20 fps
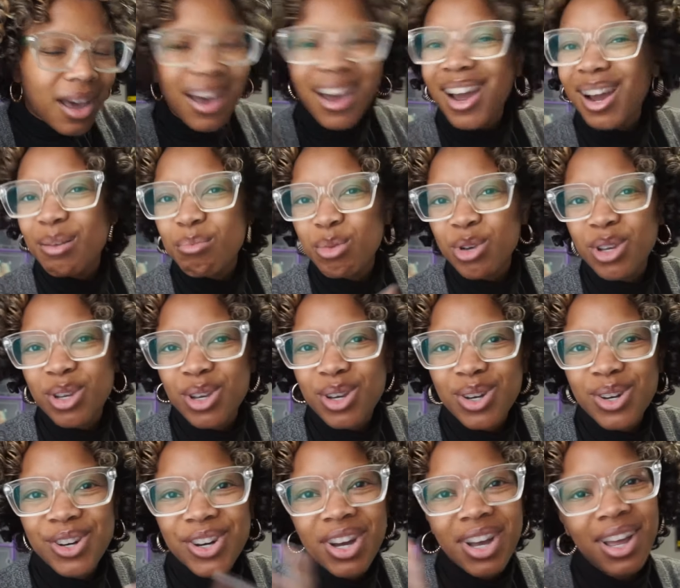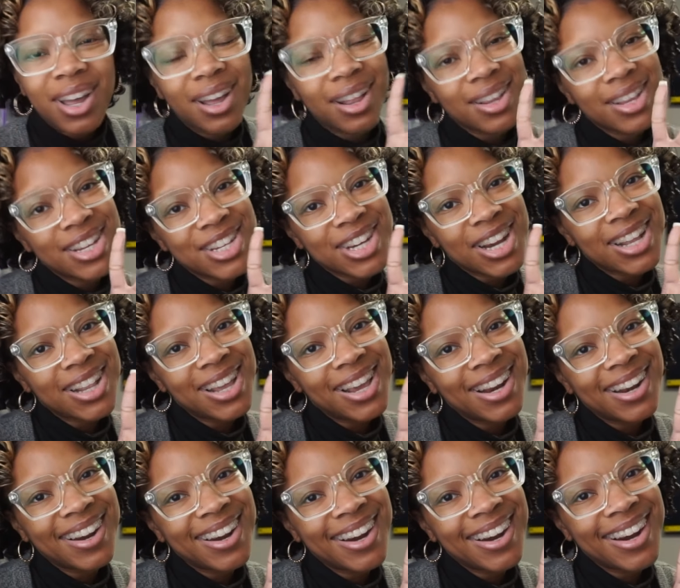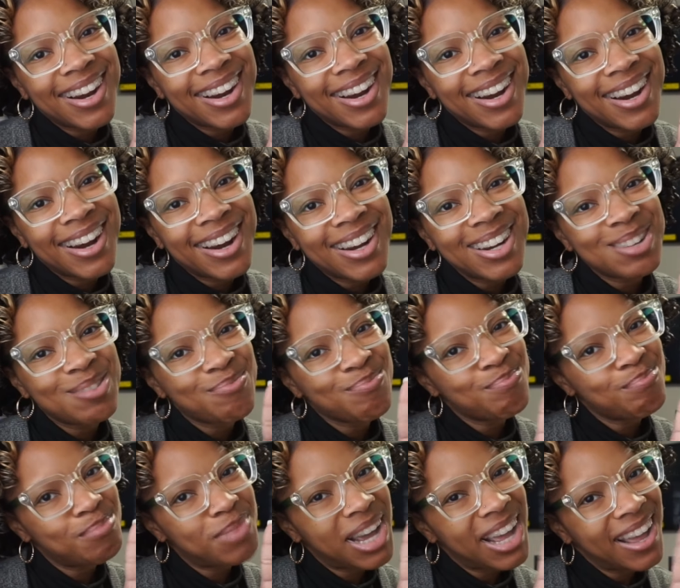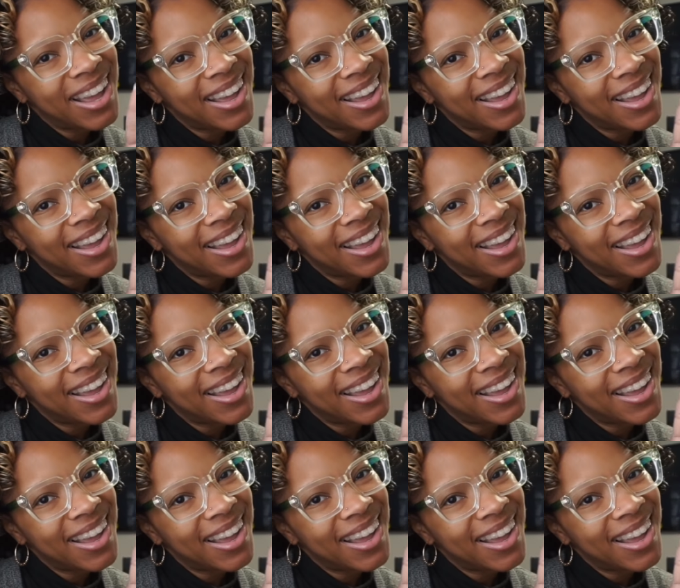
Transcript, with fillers: I will. I'll let y'all later. Bye.